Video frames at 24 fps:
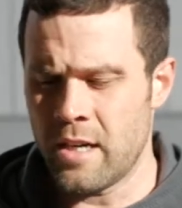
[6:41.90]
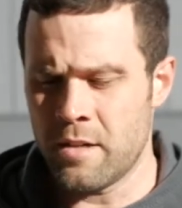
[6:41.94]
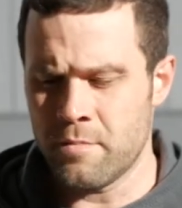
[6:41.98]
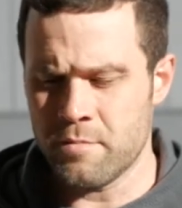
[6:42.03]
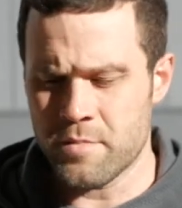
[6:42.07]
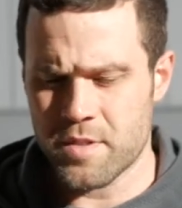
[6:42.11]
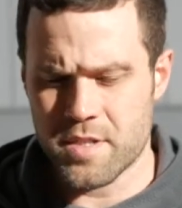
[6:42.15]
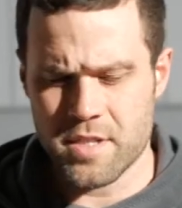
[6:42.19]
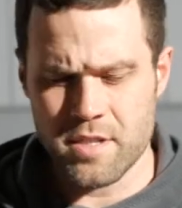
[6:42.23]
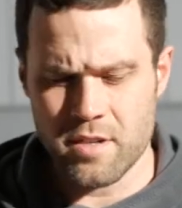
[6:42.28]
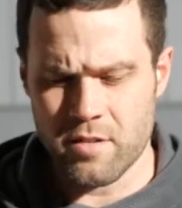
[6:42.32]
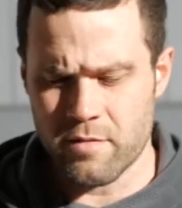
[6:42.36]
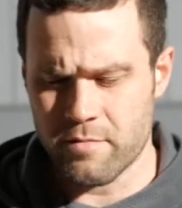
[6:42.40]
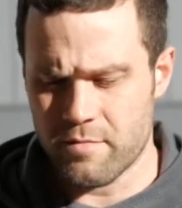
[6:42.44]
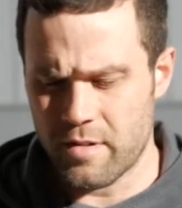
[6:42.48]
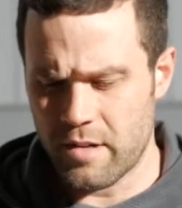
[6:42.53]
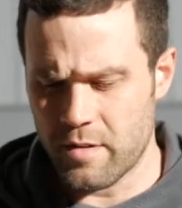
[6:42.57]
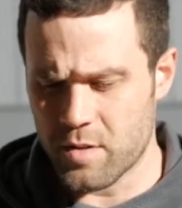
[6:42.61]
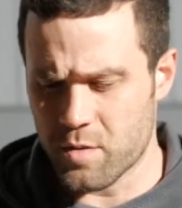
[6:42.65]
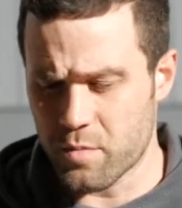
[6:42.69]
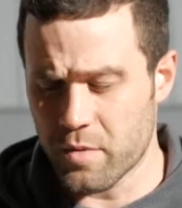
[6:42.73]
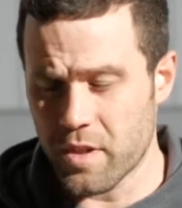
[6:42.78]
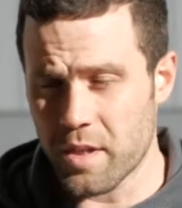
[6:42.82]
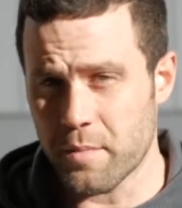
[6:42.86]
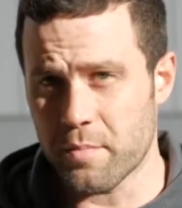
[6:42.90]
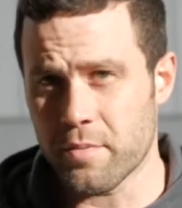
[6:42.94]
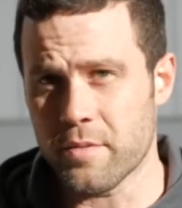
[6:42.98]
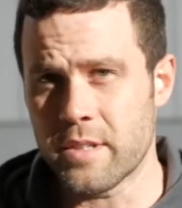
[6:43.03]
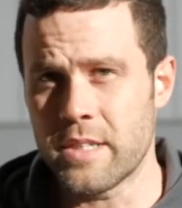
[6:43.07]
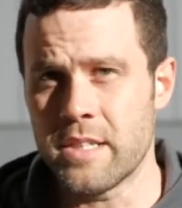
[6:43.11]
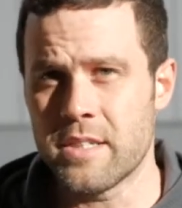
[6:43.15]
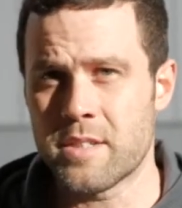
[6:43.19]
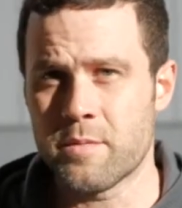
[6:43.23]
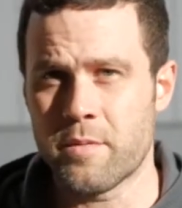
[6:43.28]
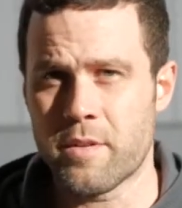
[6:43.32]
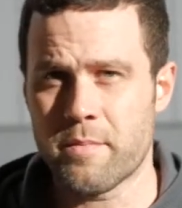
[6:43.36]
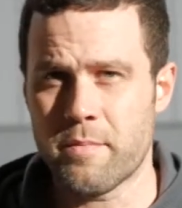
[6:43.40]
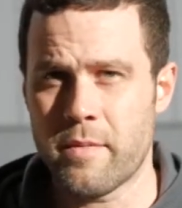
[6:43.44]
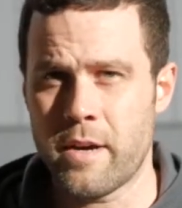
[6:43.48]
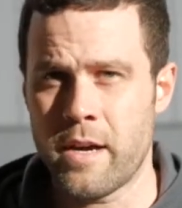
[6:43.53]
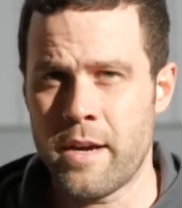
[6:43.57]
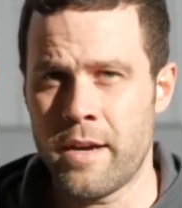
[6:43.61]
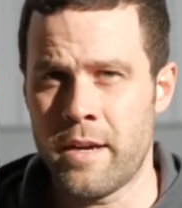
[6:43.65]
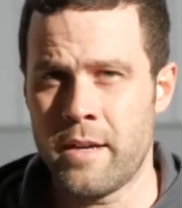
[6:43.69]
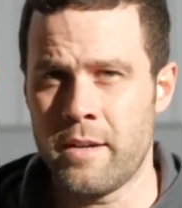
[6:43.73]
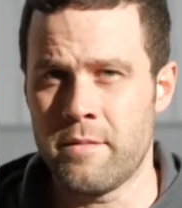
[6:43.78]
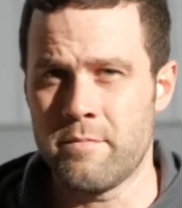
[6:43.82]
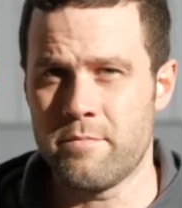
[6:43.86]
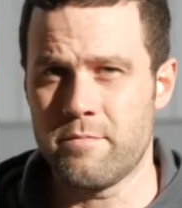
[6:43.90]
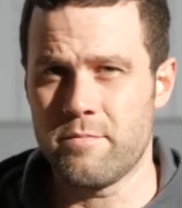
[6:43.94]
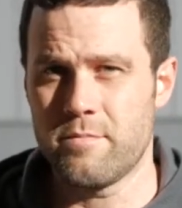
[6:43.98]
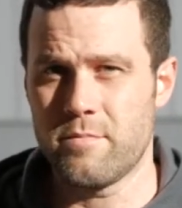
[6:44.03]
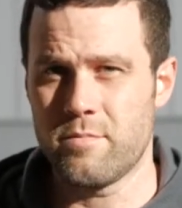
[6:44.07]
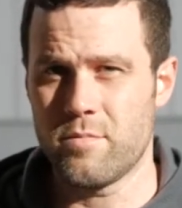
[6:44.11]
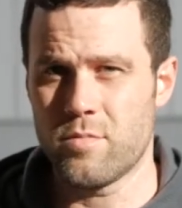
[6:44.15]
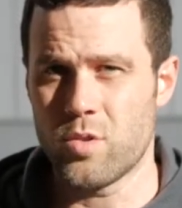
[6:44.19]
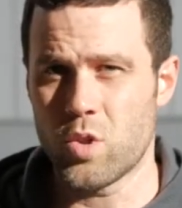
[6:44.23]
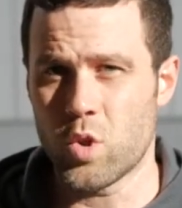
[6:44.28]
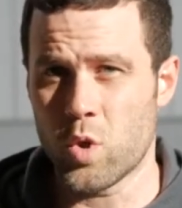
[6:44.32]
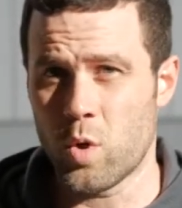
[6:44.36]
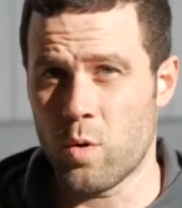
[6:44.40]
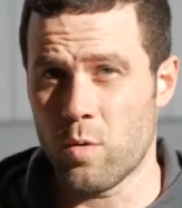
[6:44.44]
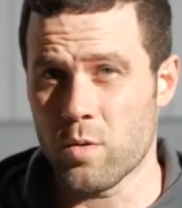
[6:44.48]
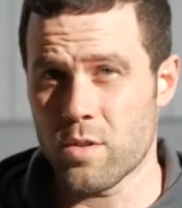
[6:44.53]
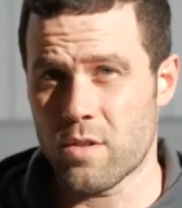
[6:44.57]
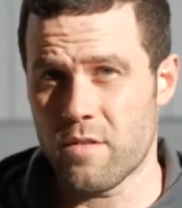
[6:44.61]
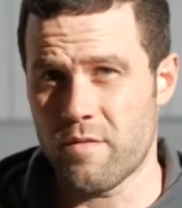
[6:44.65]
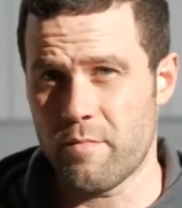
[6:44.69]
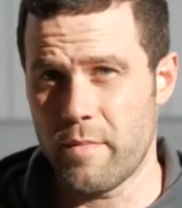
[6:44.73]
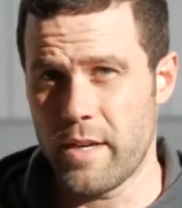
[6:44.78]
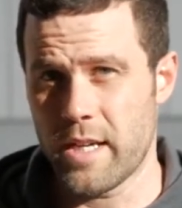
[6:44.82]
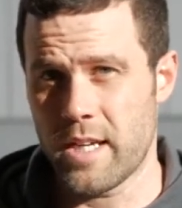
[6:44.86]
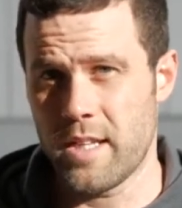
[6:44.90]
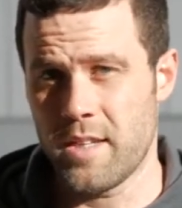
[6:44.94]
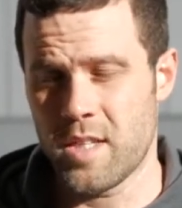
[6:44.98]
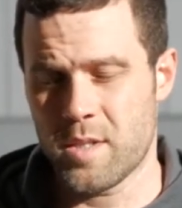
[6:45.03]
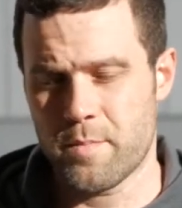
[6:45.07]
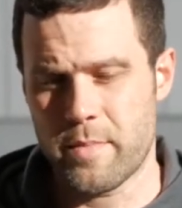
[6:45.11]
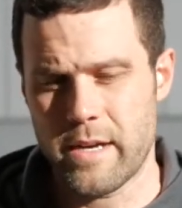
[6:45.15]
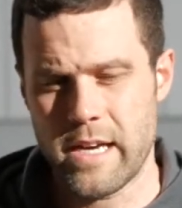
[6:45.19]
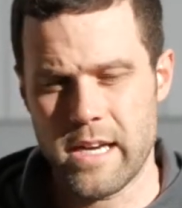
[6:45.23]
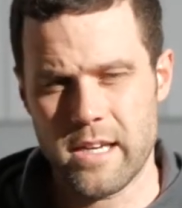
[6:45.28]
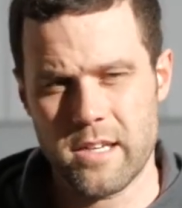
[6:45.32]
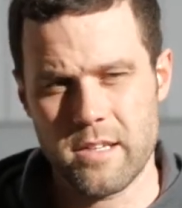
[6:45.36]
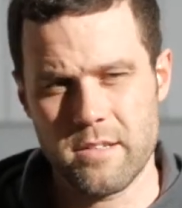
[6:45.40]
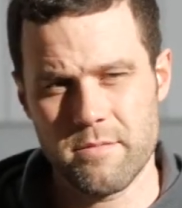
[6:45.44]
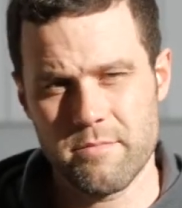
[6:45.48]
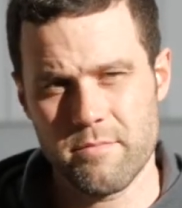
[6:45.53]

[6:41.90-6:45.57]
So I was really pleased with my goals with making this pack,